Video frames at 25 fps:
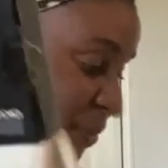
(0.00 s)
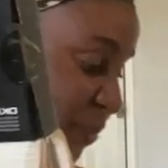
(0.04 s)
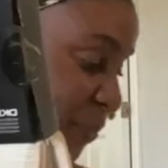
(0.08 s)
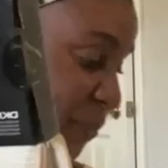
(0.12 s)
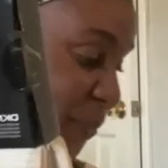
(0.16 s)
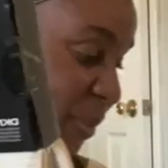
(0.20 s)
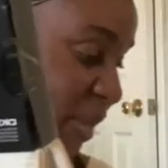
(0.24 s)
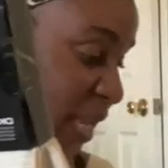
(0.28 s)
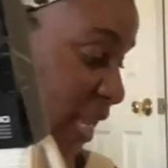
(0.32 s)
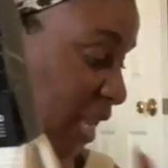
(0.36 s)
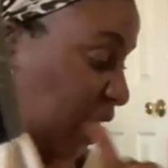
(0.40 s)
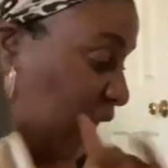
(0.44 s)

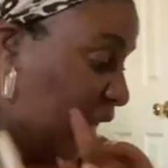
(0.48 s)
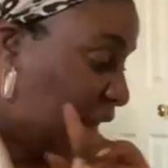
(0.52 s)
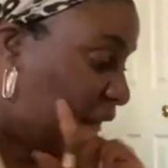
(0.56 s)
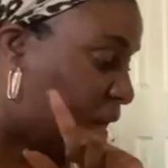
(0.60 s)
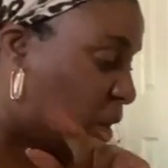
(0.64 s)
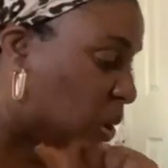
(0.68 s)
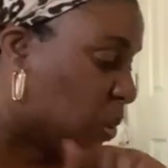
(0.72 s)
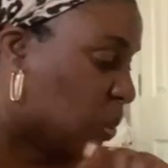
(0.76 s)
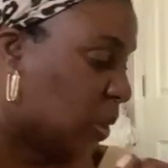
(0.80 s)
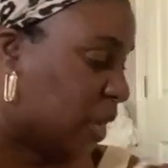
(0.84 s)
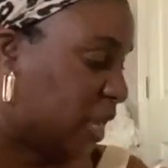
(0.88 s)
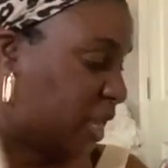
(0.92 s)
We
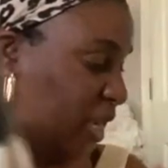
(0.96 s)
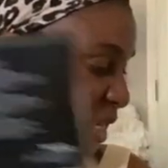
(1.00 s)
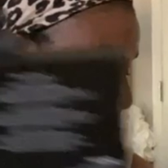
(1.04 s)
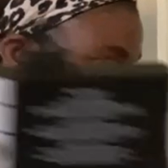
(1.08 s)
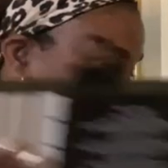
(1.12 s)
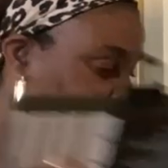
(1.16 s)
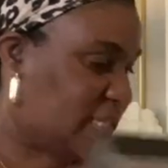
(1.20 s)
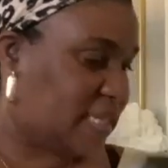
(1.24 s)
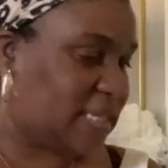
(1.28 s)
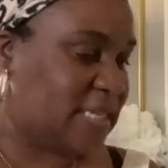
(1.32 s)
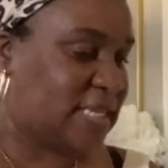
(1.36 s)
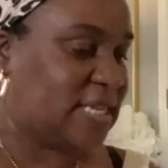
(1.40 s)
will
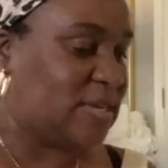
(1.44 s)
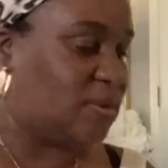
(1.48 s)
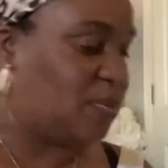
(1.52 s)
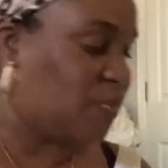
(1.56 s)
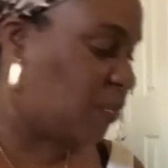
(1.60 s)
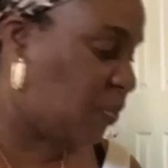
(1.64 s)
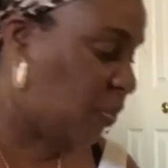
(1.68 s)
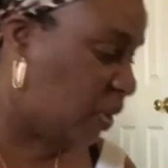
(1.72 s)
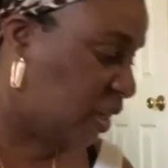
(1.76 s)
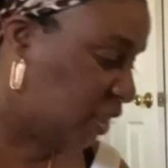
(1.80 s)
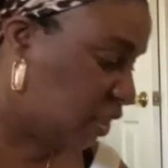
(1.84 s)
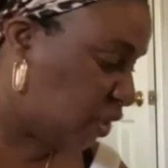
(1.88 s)
see
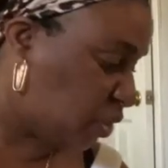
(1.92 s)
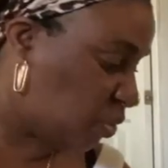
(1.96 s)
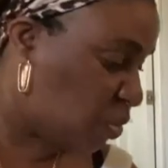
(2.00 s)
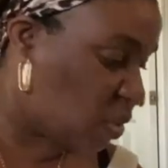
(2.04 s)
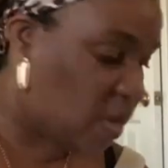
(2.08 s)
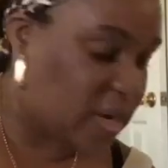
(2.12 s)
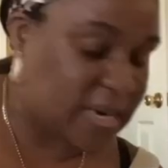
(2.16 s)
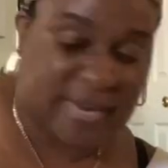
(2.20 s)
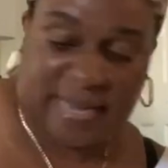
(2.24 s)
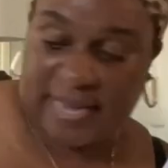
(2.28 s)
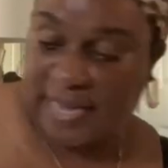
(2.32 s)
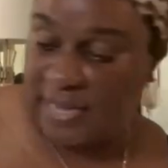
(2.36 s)
which
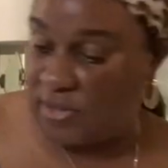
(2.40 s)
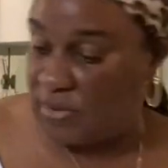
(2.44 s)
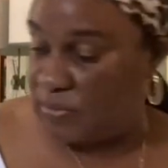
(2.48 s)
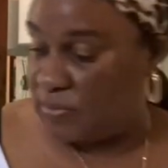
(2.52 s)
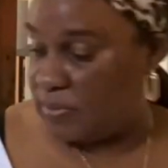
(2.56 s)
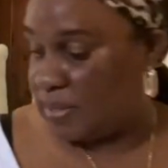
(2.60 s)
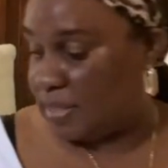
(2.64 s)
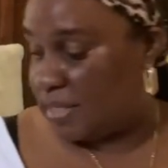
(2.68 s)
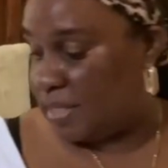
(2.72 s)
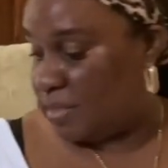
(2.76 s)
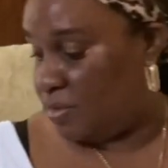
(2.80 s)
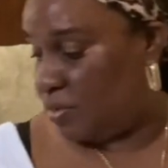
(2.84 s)
one I
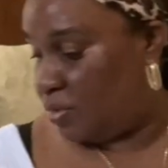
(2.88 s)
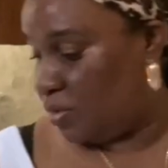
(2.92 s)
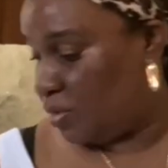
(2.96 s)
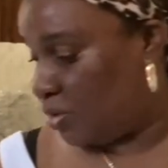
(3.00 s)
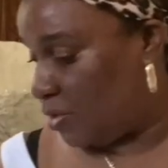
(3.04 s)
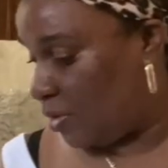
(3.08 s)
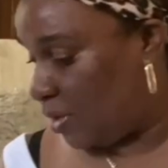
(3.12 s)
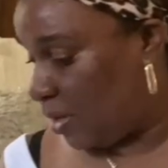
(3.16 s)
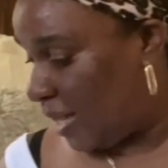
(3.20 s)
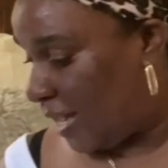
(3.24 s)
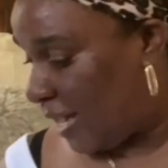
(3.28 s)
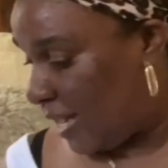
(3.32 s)
use. I don't
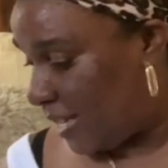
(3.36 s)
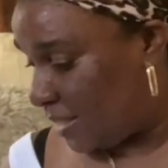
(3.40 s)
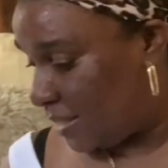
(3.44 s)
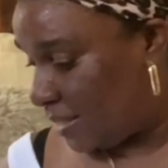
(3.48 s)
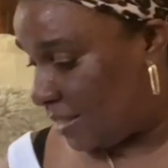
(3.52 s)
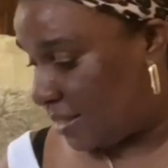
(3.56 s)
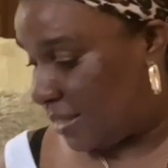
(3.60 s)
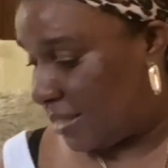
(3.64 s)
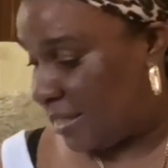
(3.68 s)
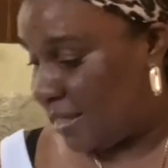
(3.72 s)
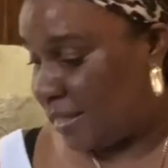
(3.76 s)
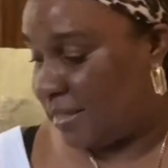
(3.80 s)
know as
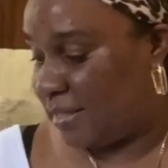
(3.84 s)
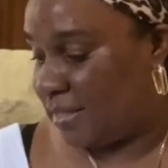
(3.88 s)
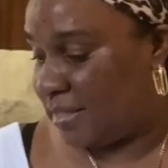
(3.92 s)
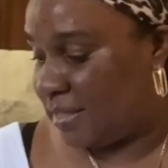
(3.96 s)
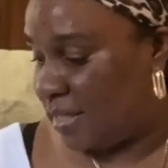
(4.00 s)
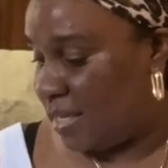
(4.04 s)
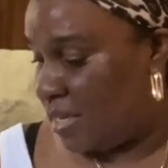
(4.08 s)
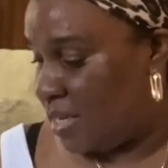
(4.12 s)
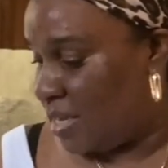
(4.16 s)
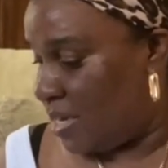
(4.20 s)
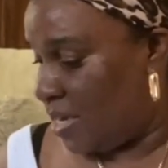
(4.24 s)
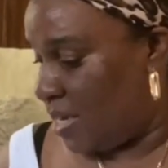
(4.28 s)
yet.
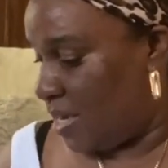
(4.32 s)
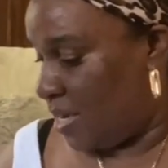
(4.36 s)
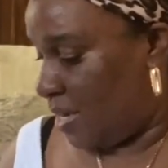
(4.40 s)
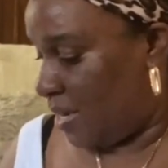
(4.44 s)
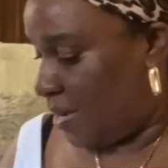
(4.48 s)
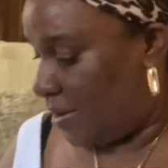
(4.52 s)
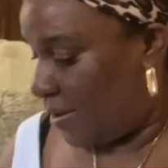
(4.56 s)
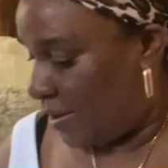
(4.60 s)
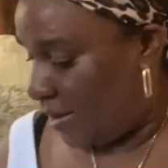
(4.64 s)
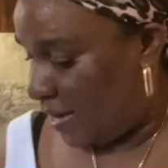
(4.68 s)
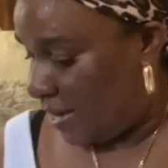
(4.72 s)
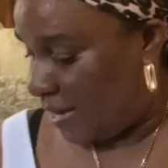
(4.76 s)

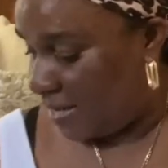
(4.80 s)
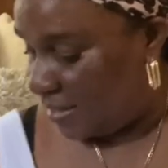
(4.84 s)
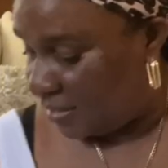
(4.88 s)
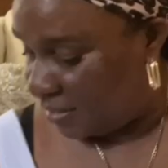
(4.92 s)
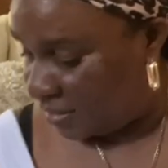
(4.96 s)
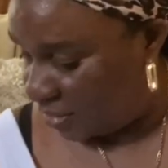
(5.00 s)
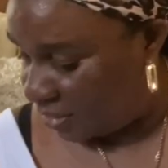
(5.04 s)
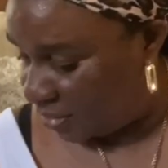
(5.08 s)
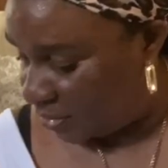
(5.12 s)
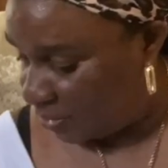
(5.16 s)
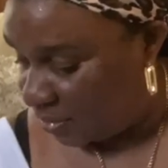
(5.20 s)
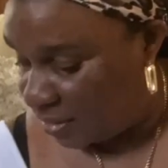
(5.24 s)
All right,
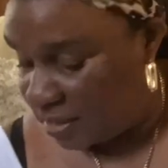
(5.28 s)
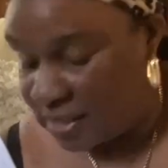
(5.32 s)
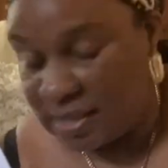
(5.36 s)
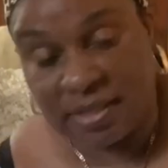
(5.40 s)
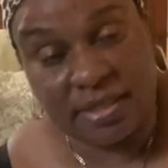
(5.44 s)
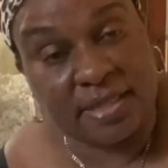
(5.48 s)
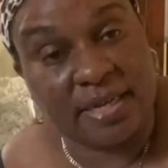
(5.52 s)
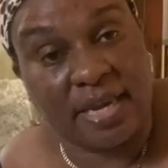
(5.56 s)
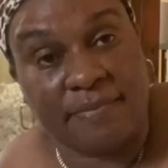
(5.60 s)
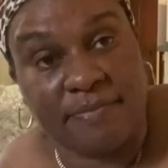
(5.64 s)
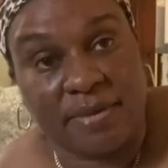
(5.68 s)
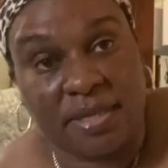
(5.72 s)
so
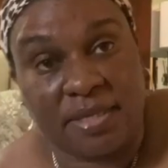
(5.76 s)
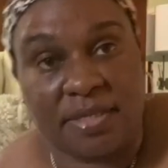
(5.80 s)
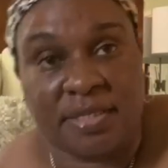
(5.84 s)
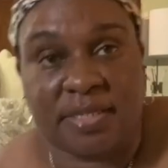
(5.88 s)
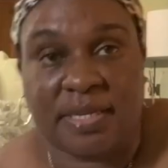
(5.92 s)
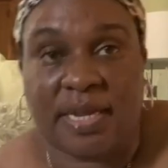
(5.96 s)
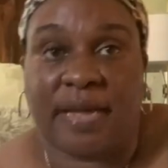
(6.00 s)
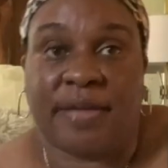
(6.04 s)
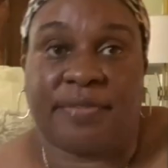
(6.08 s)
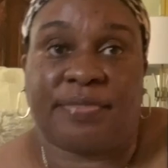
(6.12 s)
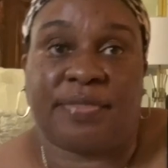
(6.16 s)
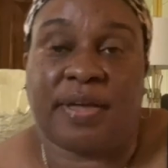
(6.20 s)
since I'm
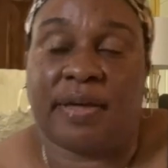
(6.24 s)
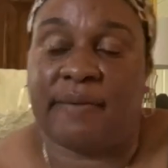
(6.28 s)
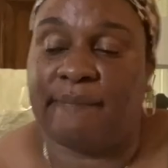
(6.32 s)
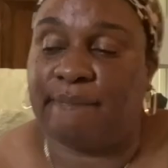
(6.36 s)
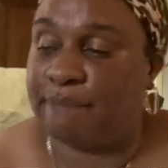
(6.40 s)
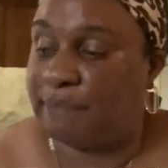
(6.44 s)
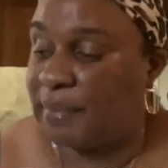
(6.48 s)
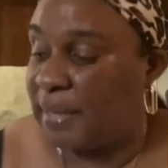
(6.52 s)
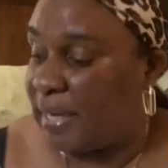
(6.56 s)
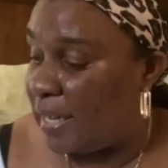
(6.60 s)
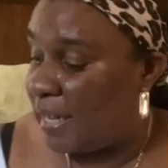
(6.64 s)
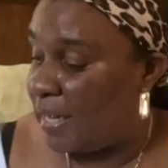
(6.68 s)
inside that
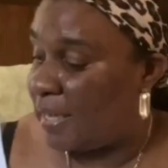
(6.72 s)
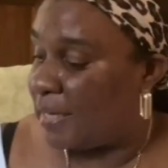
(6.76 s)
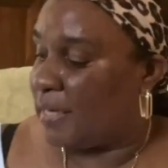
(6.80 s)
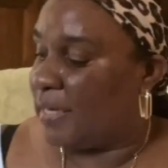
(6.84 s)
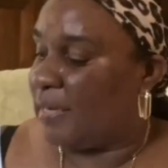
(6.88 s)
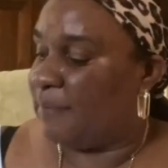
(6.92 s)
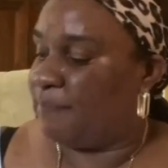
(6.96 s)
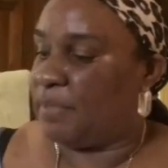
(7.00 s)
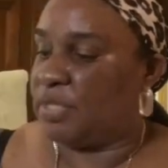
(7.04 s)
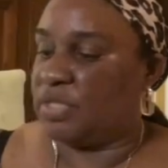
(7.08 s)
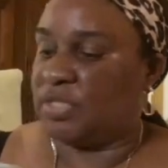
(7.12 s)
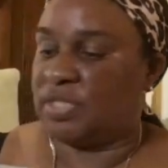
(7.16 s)
bag,
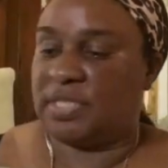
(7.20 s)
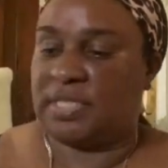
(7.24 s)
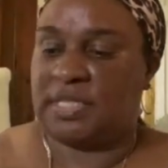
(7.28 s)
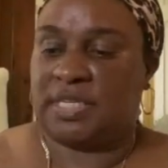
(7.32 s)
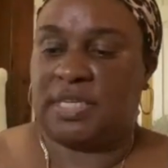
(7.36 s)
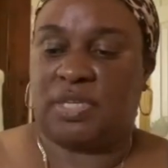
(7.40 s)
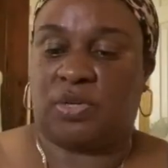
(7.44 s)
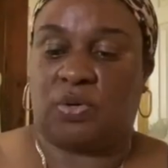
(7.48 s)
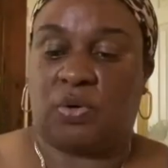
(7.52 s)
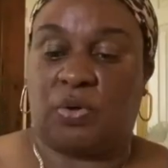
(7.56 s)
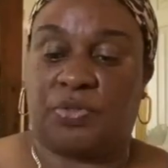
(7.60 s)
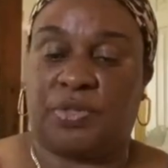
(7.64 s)
let me just
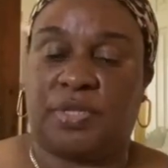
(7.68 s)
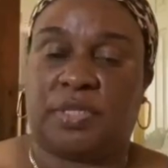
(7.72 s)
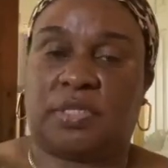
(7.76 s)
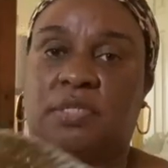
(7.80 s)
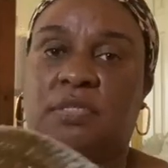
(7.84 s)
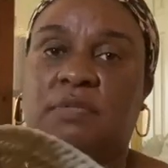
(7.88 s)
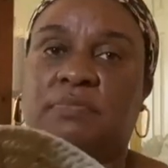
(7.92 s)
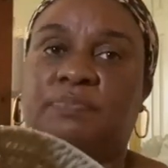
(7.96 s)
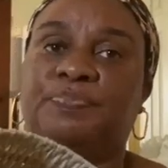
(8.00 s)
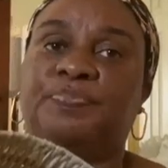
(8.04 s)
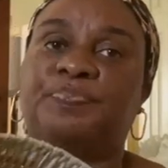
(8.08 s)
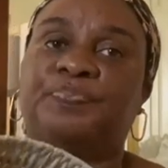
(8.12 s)
take out
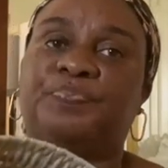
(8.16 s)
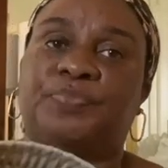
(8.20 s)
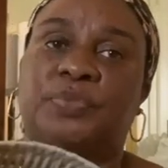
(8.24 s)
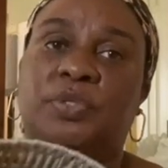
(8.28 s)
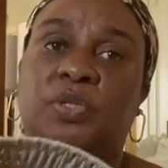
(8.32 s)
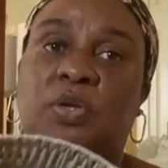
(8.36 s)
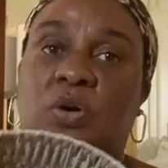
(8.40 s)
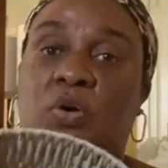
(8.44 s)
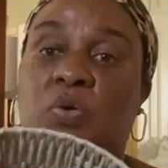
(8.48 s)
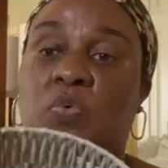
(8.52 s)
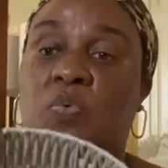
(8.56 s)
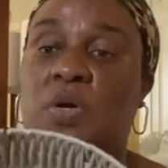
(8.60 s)
this
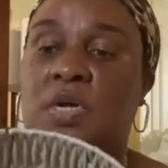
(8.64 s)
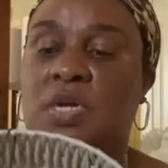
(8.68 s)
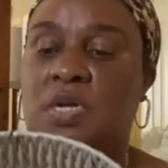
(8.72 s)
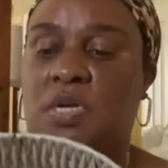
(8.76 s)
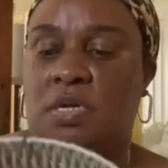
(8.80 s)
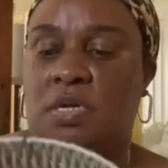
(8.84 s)
now.